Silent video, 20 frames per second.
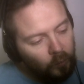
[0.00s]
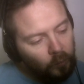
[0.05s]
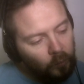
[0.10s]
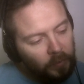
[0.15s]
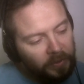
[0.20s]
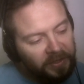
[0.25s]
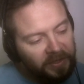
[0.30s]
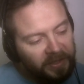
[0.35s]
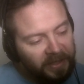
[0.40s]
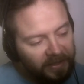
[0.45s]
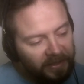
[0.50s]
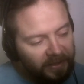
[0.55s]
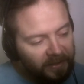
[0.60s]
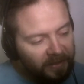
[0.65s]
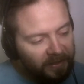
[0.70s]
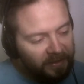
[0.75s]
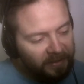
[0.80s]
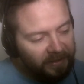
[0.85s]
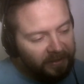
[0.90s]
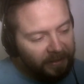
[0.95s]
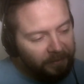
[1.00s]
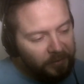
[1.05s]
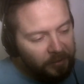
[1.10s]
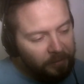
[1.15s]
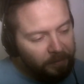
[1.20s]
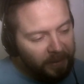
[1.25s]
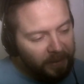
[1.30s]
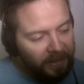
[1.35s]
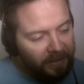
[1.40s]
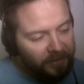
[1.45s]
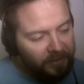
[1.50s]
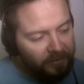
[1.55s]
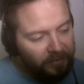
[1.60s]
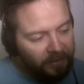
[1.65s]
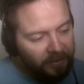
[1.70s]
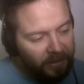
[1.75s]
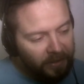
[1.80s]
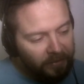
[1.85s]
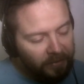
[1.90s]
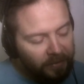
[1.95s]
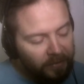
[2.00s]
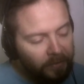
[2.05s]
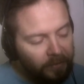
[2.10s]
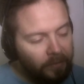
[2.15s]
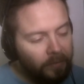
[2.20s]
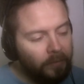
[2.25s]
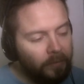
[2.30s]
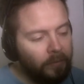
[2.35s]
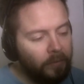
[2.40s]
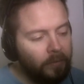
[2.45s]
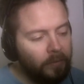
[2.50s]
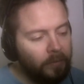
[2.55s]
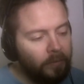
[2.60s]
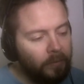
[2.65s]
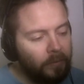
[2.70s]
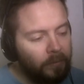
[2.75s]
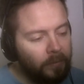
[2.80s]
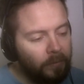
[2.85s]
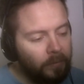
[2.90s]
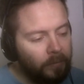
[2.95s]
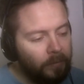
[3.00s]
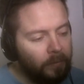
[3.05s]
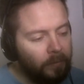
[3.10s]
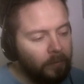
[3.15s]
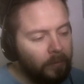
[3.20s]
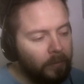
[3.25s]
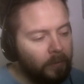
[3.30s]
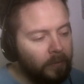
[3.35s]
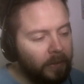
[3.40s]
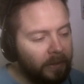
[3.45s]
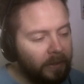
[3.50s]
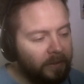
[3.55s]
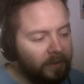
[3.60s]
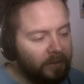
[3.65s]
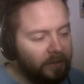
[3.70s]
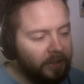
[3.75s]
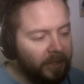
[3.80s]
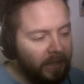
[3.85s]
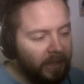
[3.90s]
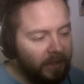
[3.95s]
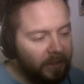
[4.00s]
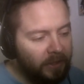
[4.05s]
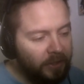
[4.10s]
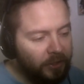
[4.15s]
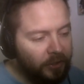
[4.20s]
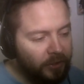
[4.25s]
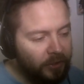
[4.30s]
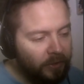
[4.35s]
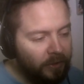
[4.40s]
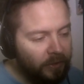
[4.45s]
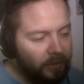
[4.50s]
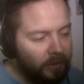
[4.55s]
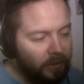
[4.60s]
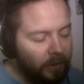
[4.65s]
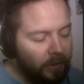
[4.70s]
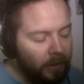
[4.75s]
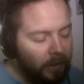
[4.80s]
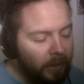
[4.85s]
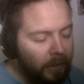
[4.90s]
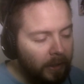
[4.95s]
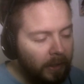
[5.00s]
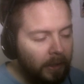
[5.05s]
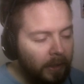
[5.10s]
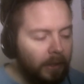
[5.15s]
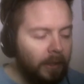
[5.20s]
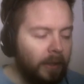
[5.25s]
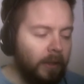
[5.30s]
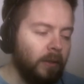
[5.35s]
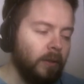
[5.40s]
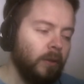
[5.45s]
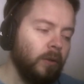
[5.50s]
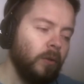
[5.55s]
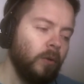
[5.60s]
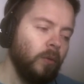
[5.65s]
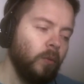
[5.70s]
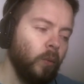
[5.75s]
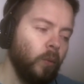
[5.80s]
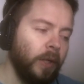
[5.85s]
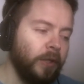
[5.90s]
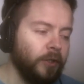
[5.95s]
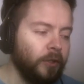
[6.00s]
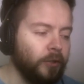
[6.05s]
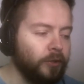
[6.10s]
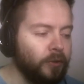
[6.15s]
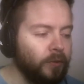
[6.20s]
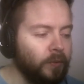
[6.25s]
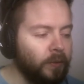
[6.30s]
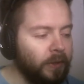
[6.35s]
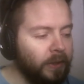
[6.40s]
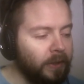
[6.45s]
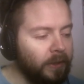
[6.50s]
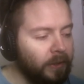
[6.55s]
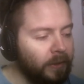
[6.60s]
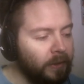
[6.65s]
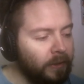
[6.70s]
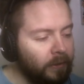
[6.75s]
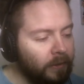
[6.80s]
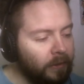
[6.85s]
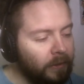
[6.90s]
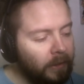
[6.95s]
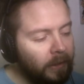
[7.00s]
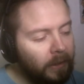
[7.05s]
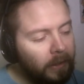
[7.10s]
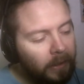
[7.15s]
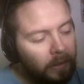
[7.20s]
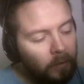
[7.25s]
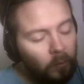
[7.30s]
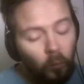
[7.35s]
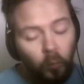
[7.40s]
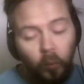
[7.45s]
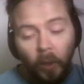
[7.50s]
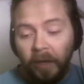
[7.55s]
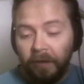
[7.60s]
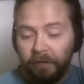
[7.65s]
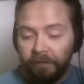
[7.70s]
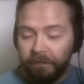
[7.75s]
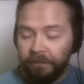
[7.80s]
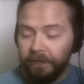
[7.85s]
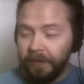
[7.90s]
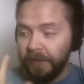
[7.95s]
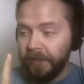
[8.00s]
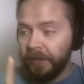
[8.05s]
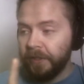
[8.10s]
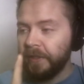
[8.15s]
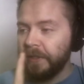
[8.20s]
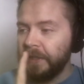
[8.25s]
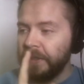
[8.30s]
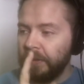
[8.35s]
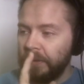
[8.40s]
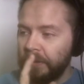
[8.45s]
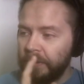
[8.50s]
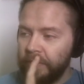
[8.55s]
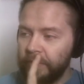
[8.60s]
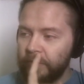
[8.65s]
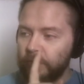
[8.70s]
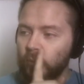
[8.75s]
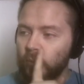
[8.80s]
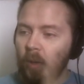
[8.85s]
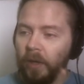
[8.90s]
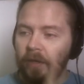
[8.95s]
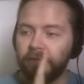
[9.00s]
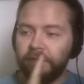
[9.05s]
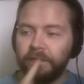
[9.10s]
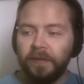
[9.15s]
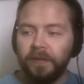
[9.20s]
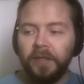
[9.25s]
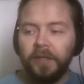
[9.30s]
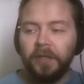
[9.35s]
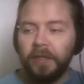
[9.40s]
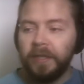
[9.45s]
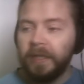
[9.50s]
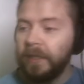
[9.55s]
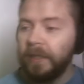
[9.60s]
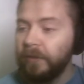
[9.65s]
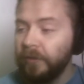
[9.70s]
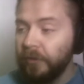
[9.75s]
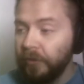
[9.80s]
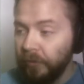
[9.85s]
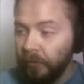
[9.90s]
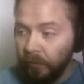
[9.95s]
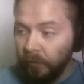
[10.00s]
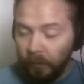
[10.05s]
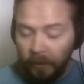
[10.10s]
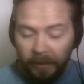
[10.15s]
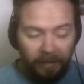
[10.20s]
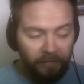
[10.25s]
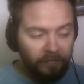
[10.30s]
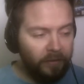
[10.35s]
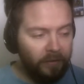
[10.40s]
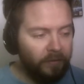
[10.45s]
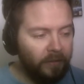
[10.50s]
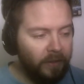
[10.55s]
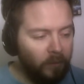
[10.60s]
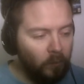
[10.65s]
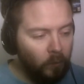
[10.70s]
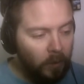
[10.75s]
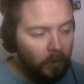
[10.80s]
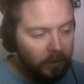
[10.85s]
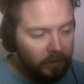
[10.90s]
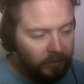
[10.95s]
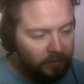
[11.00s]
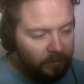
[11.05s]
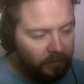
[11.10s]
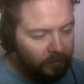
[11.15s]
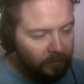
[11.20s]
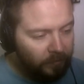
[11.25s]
sit in the same space together, right? The challenge when you're doing one figure, this one figure can do whatever they want,